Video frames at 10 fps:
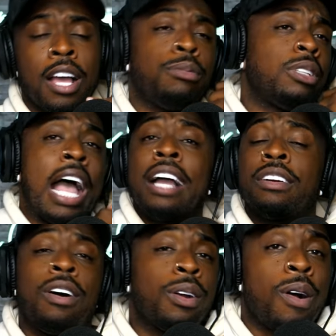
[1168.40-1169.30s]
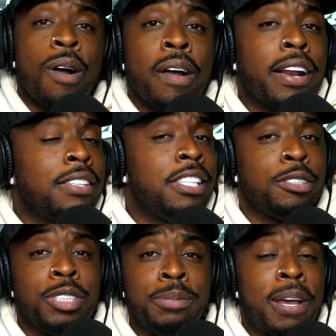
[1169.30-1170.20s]
I, was, I called her all kind of
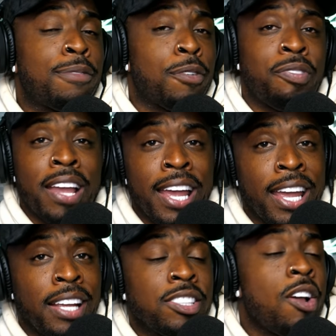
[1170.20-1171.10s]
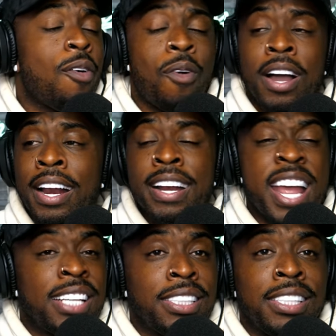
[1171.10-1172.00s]
disrespectful things, all kind of
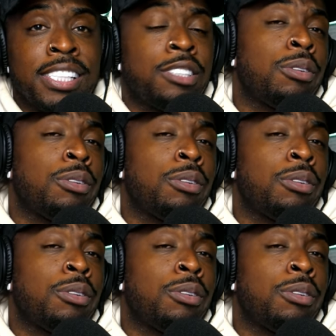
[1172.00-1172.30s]
nasty things.